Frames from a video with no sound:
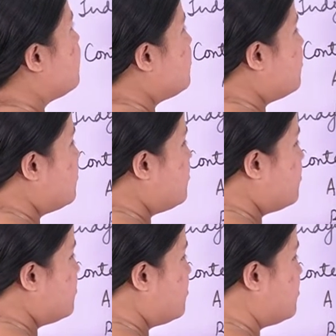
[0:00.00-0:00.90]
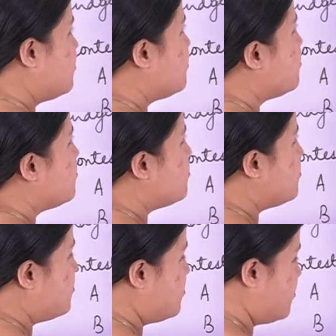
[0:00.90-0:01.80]

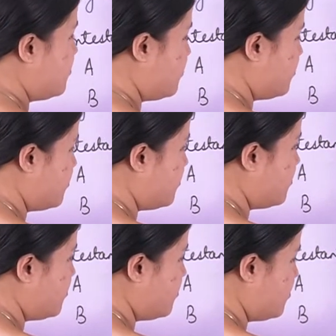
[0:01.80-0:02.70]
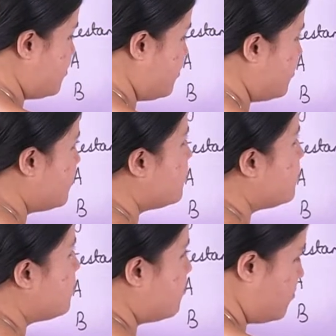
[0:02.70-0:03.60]

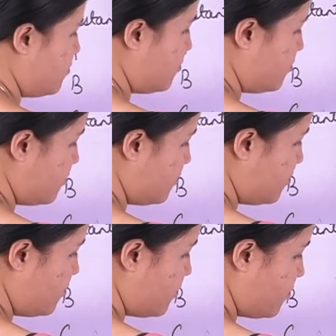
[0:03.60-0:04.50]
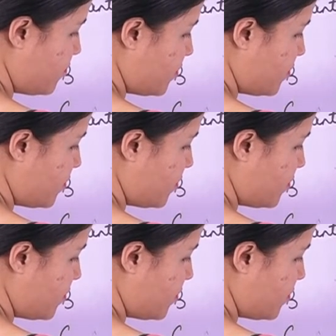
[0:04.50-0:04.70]
Nobody speaks.